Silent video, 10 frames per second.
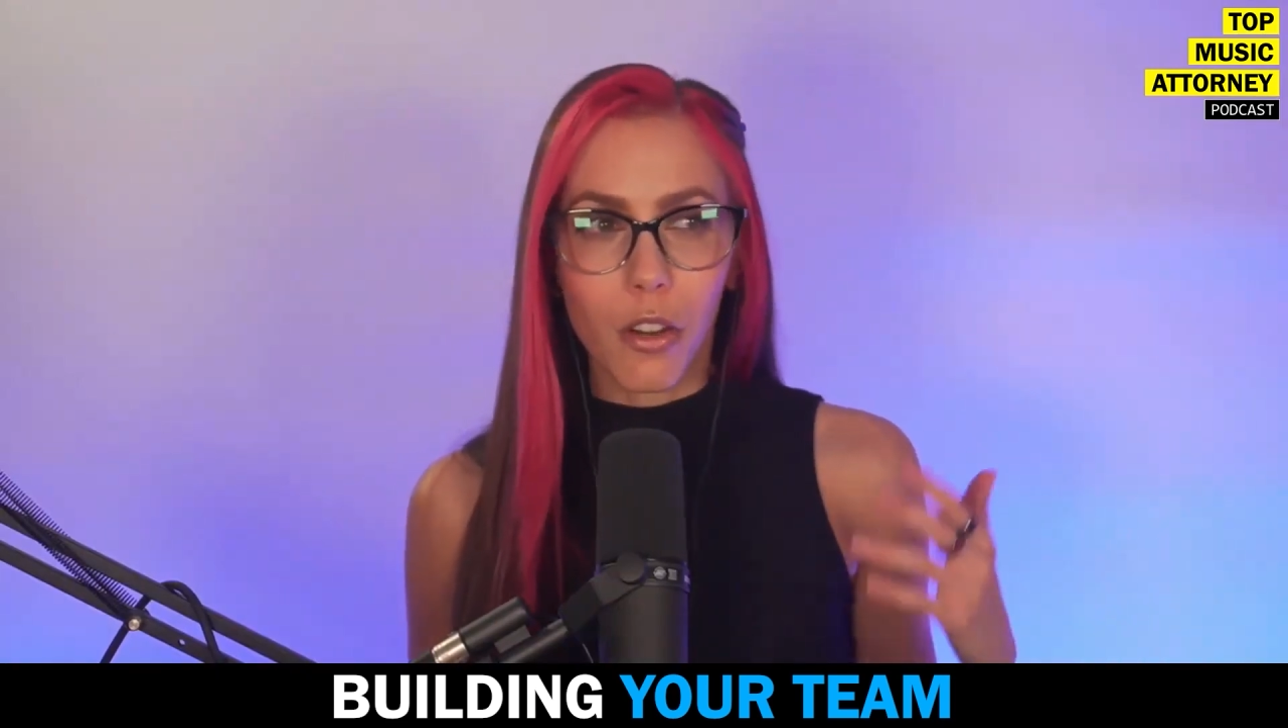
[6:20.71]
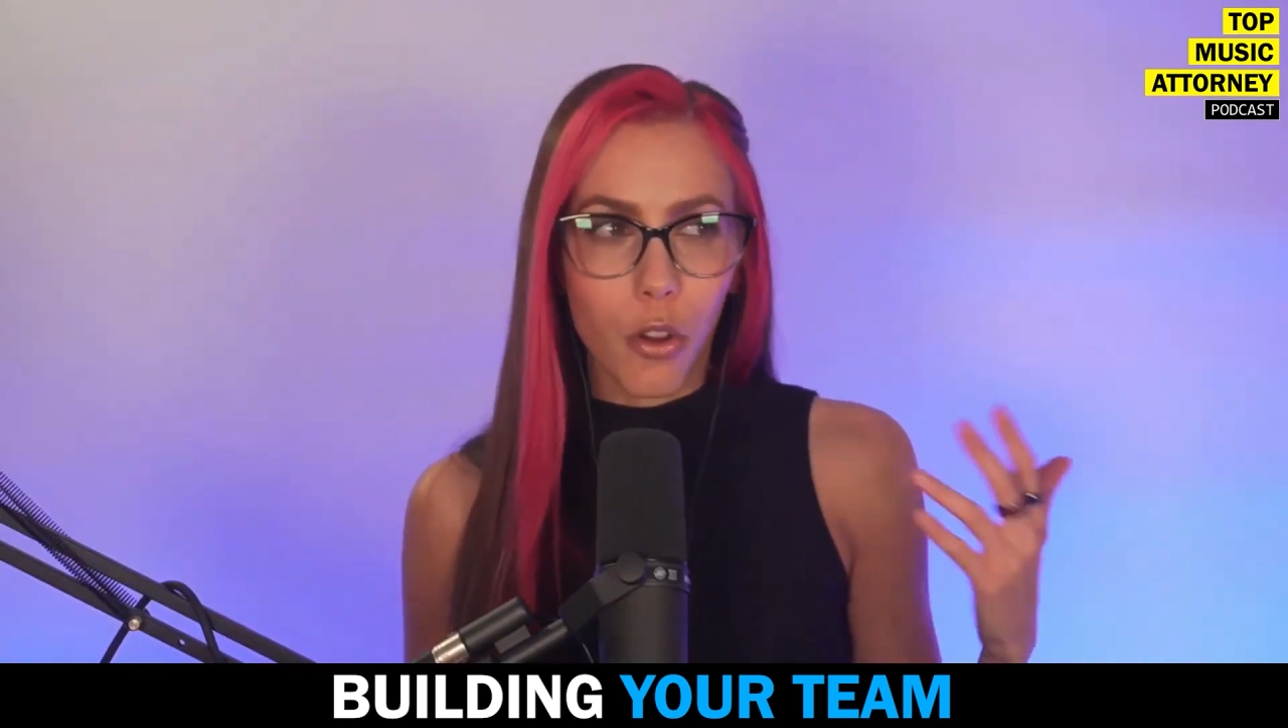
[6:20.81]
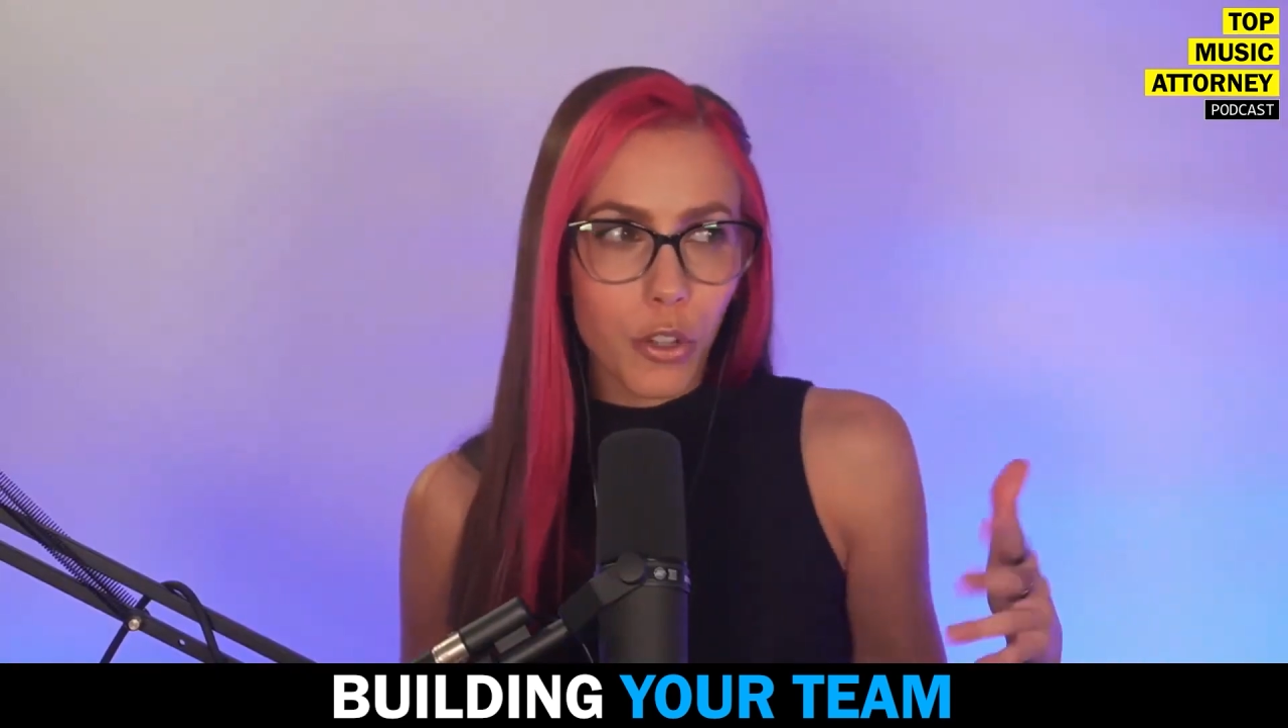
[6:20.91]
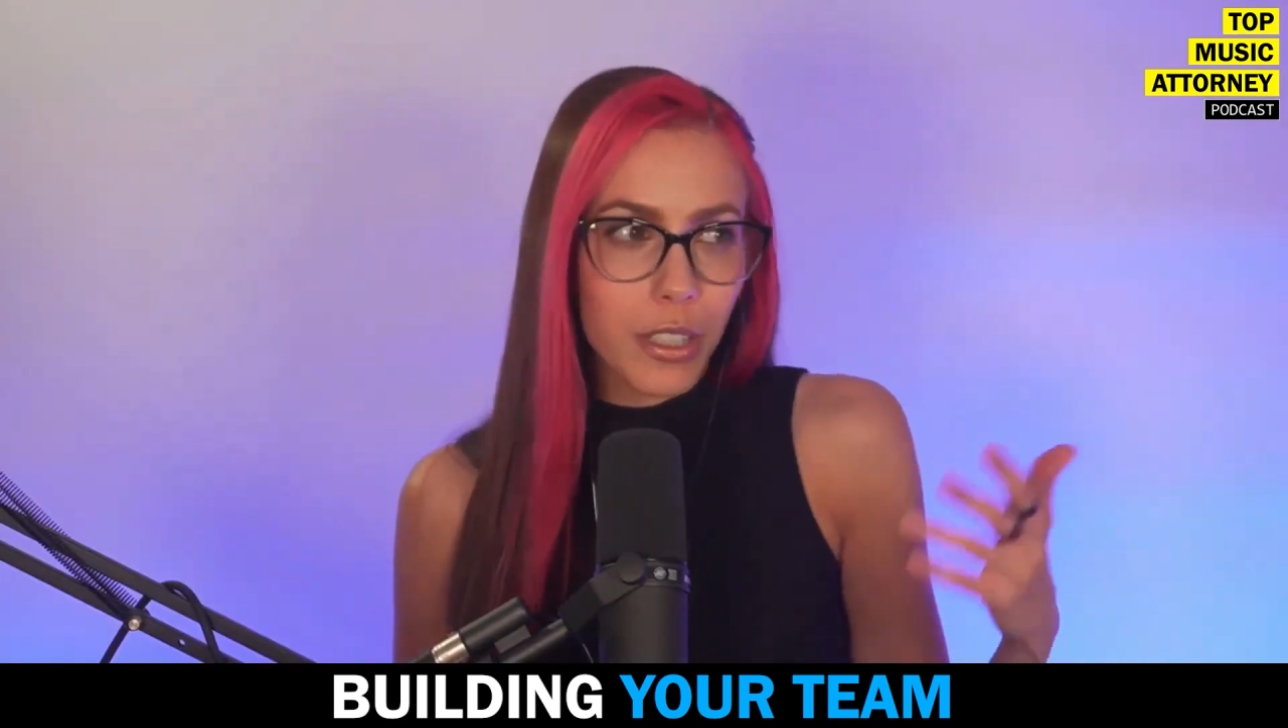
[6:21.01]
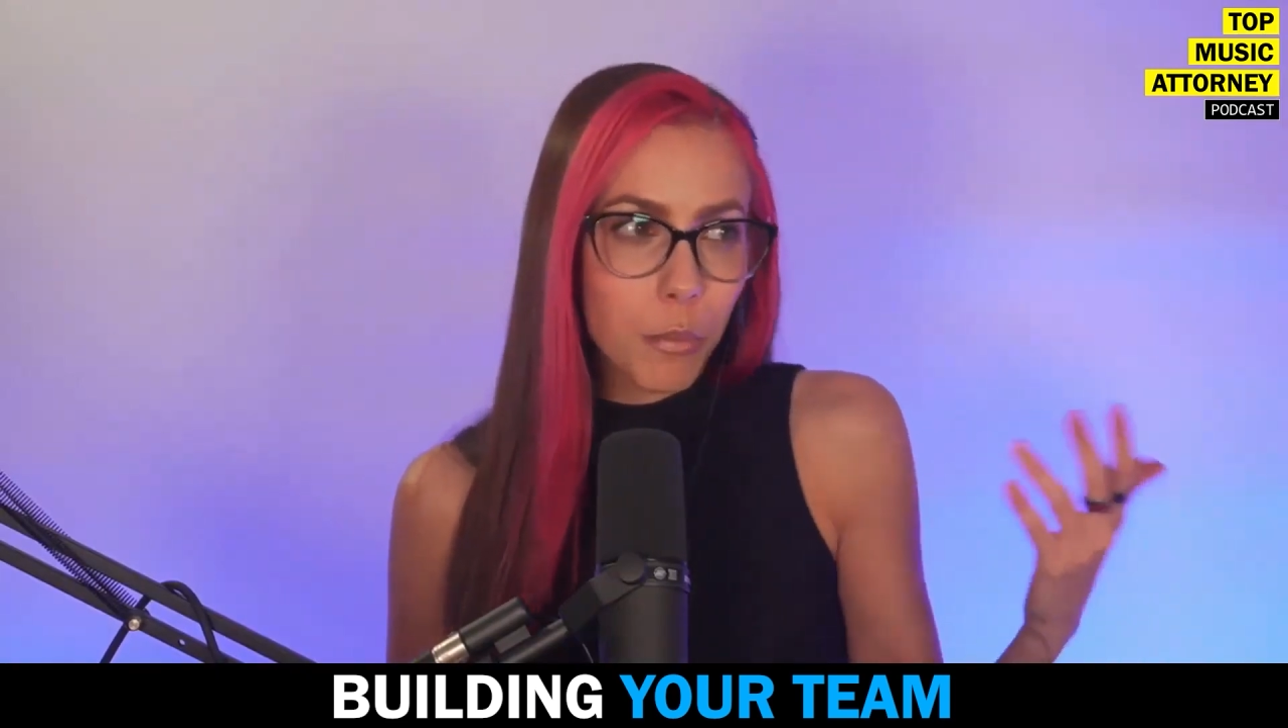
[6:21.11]

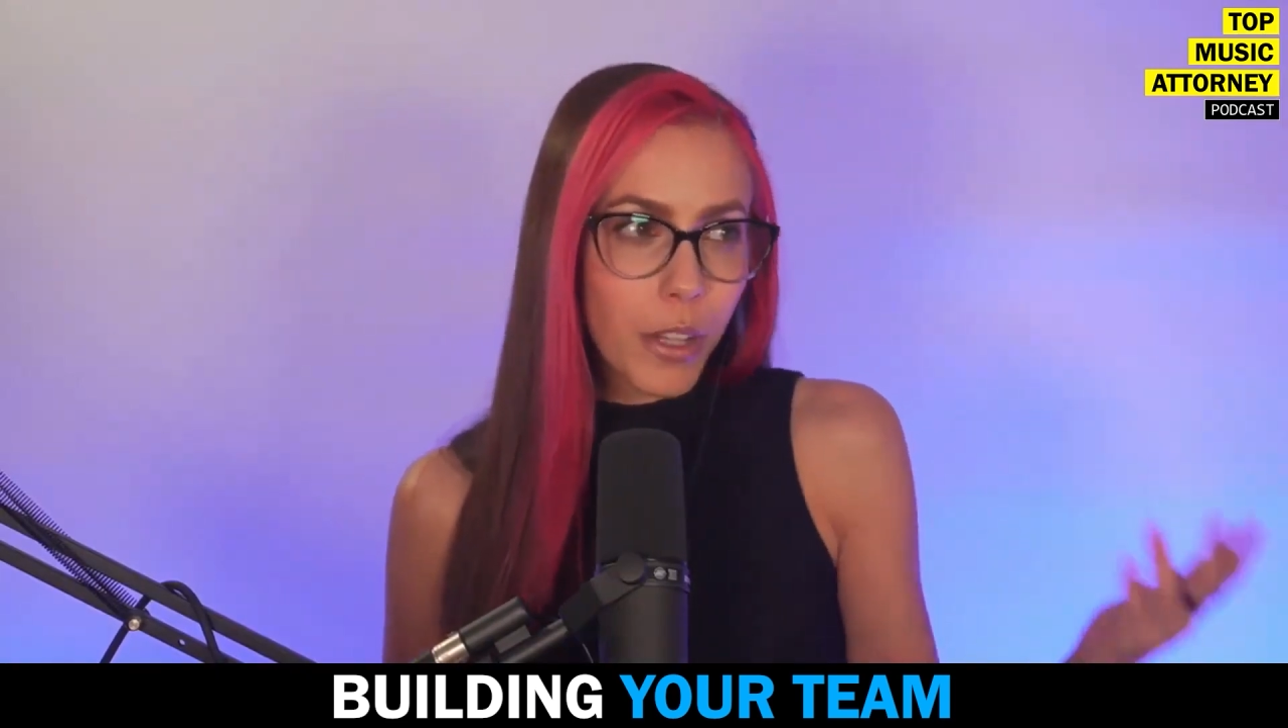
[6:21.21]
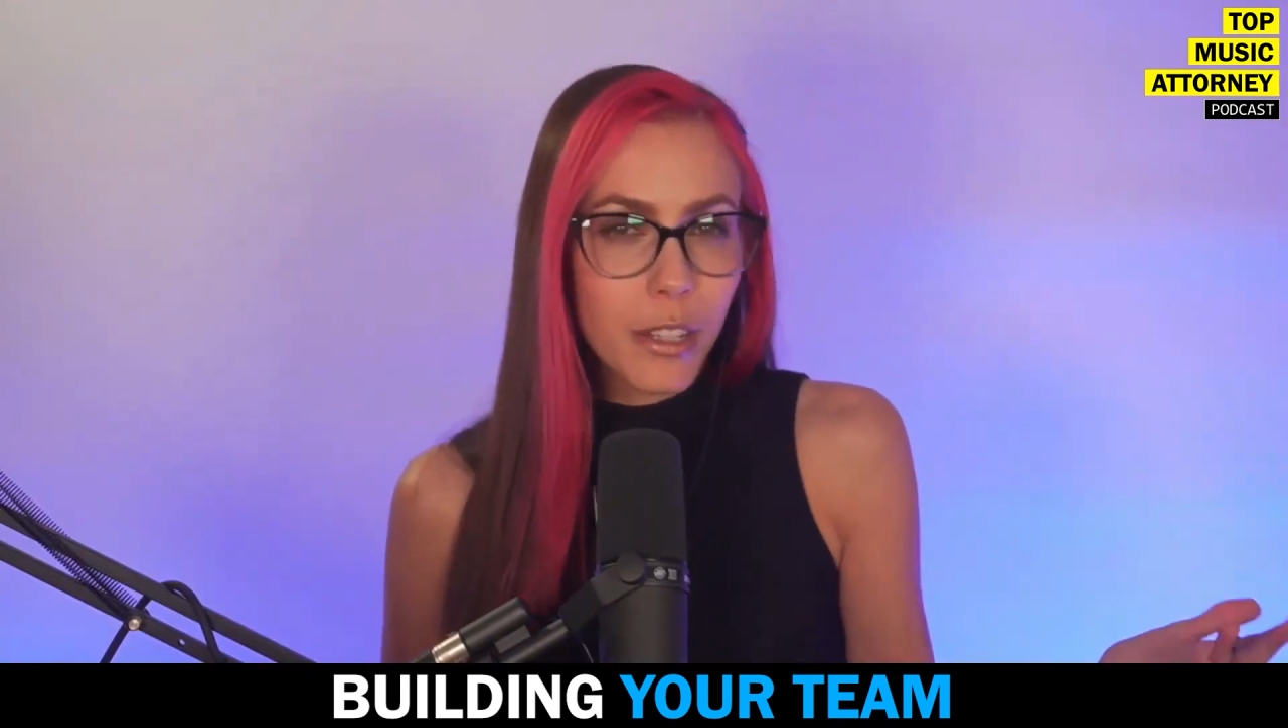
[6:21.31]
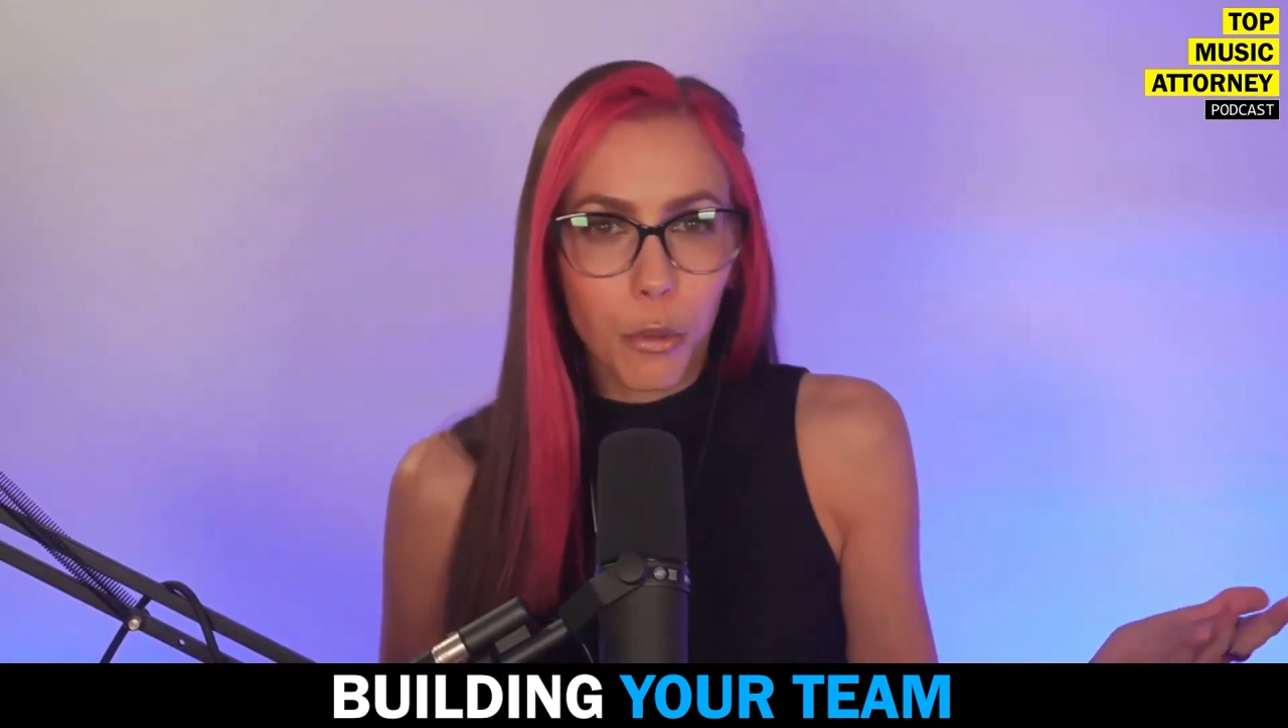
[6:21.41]
contract in place